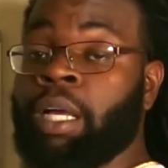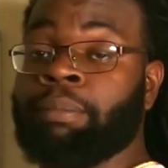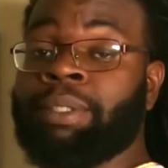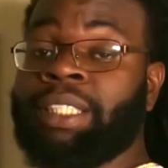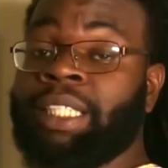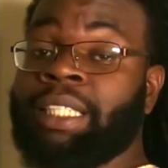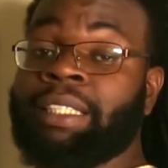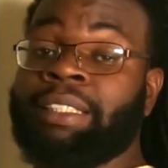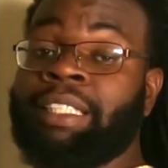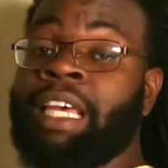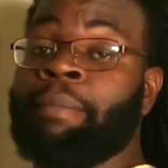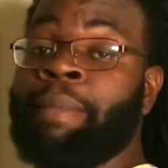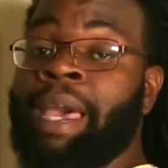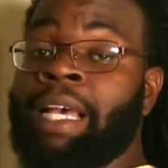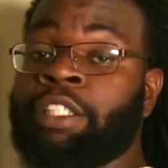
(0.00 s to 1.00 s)
um, seeing
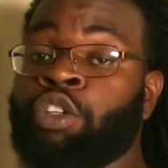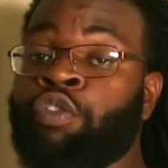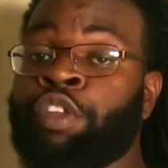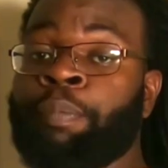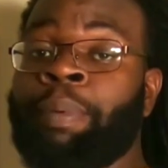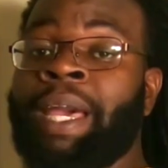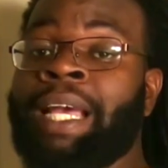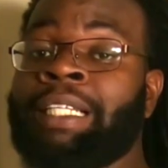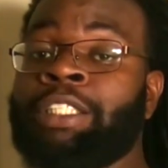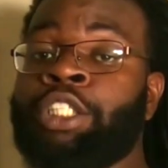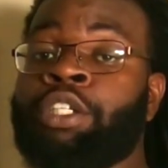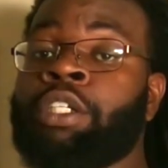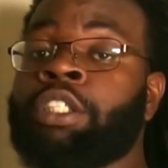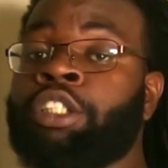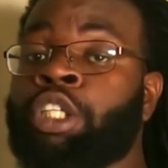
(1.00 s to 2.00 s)
setbacks over the past
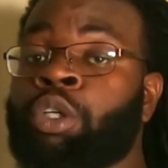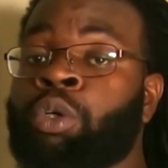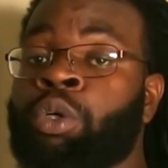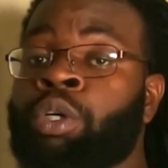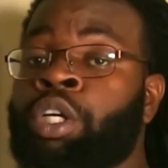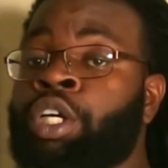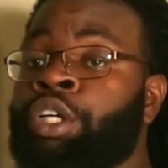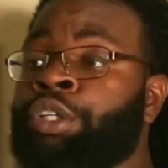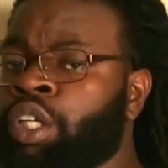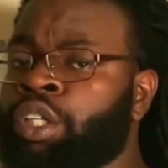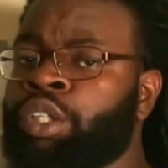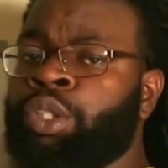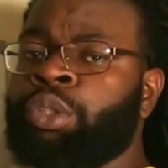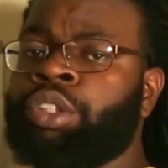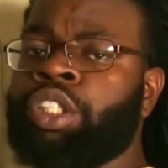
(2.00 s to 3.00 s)
year or so
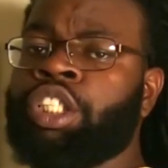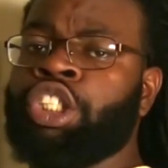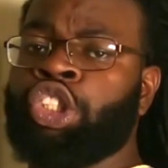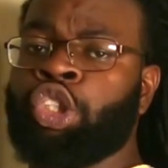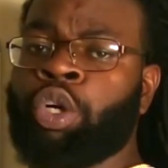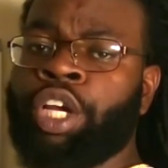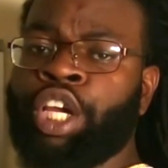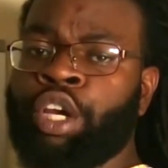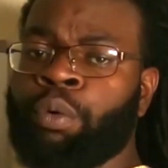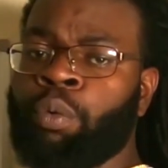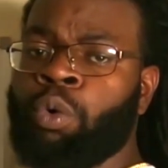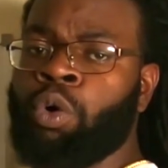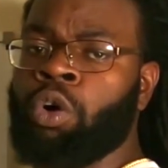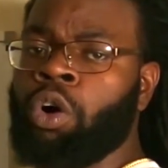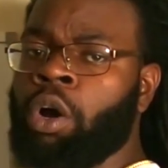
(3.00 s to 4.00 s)
due to the trade
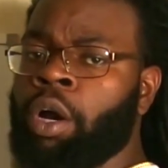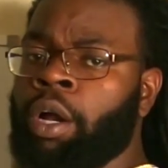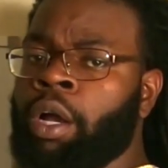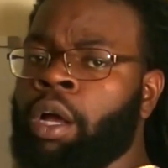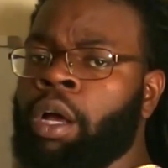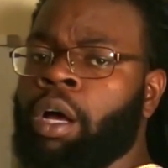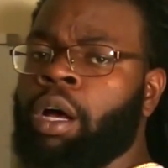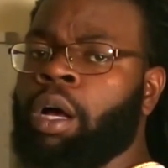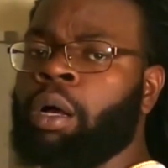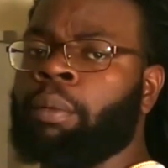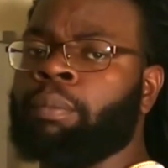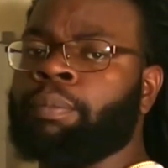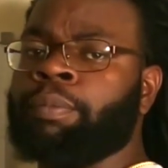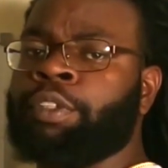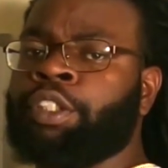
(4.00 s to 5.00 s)
war,
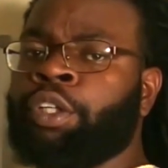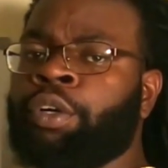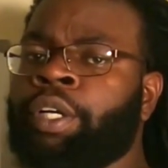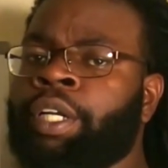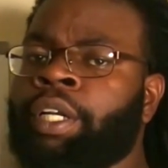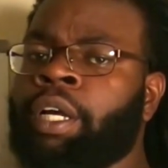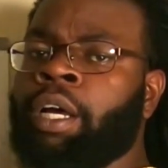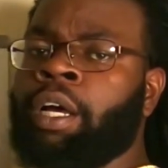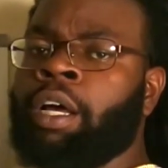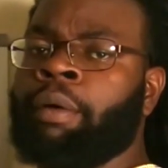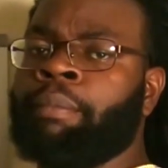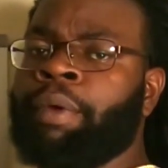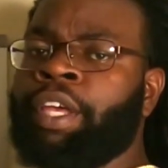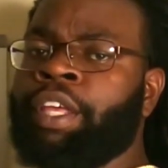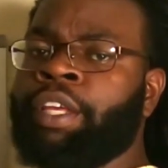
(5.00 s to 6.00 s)
um, certain
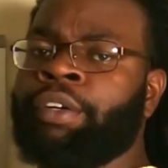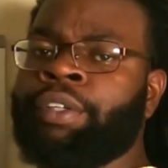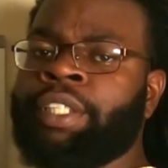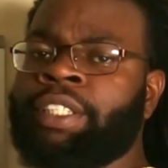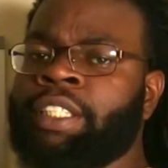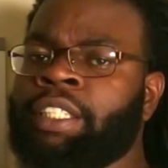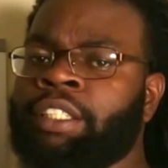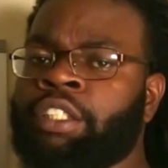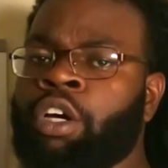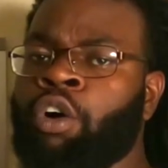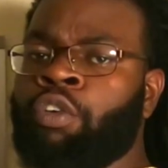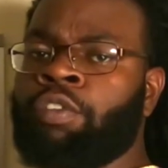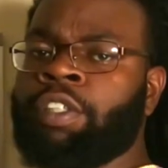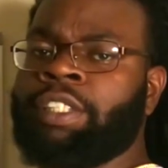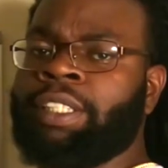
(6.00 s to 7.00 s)
um, illnesses
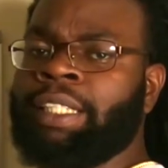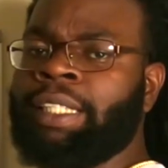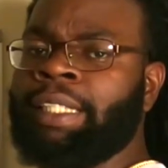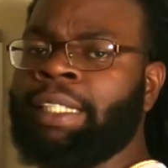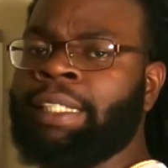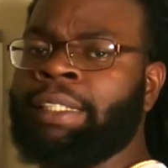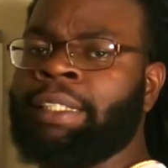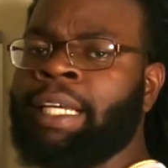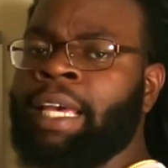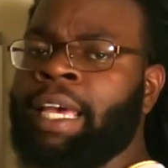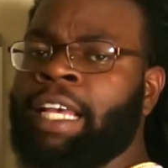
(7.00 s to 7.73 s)
overseas,